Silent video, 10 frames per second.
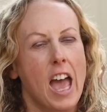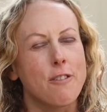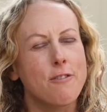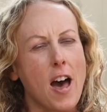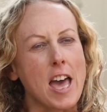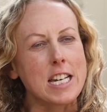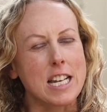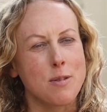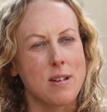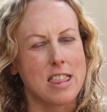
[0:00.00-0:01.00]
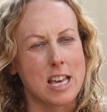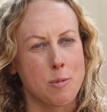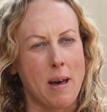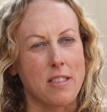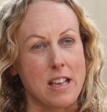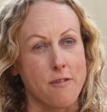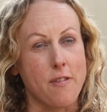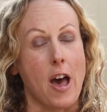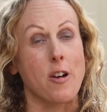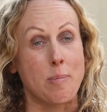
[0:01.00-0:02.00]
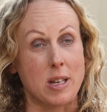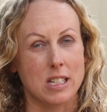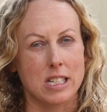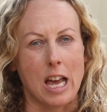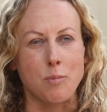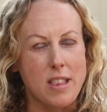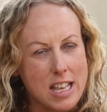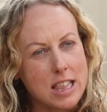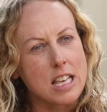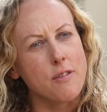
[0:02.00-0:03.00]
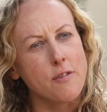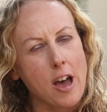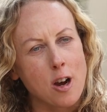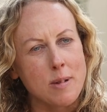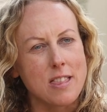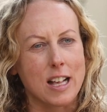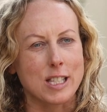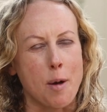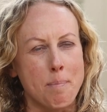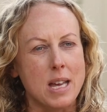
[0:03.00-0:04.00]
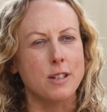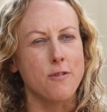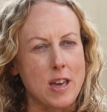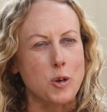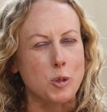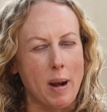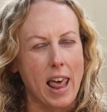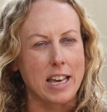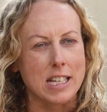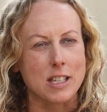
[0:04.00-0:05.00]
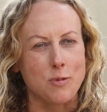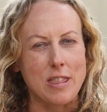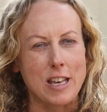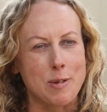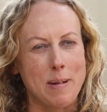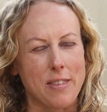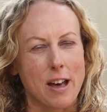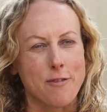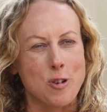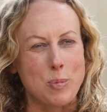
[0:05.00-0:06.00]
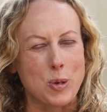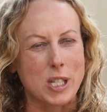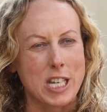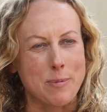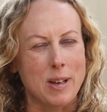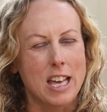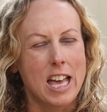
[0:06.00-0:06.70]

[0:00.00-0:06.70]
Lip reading: And finally, we think about the environment. And within the environment, that's our midfield players, if we think about that football team.